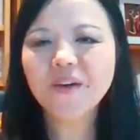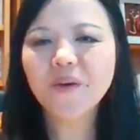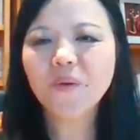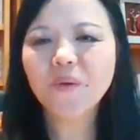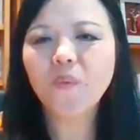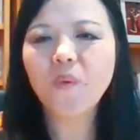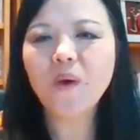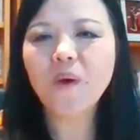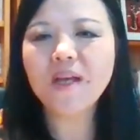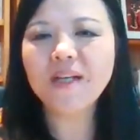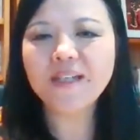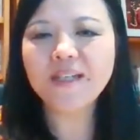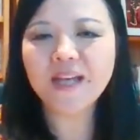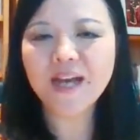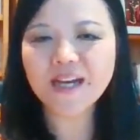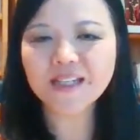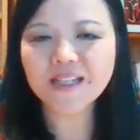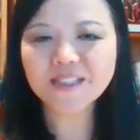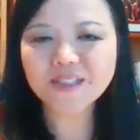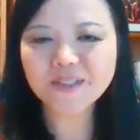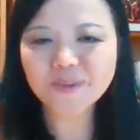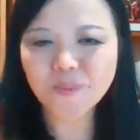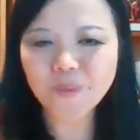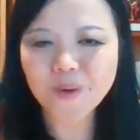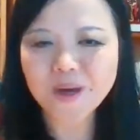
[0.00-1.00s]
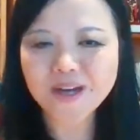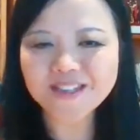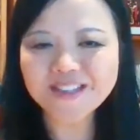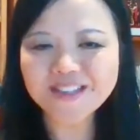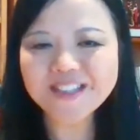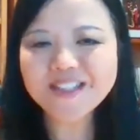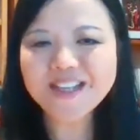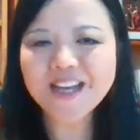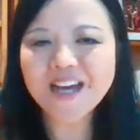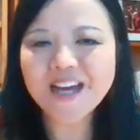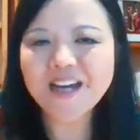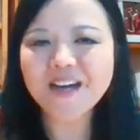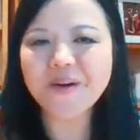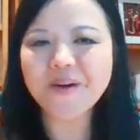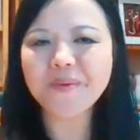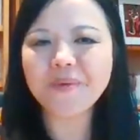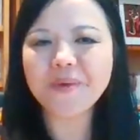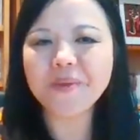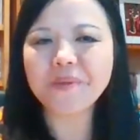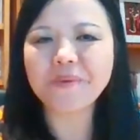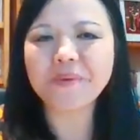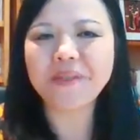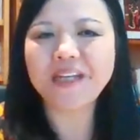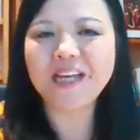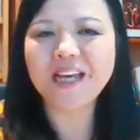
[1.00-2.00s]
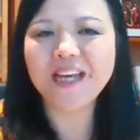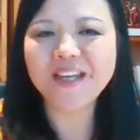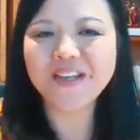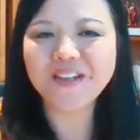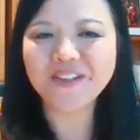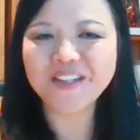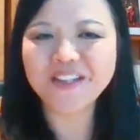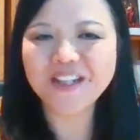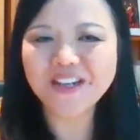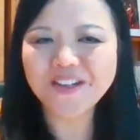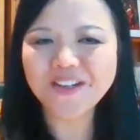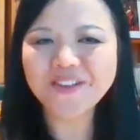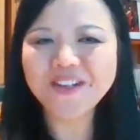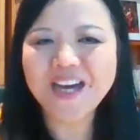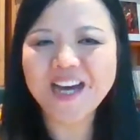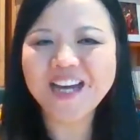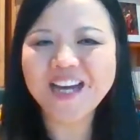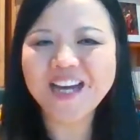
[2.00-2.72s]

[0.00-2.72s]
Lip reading: One last one, we will let you go.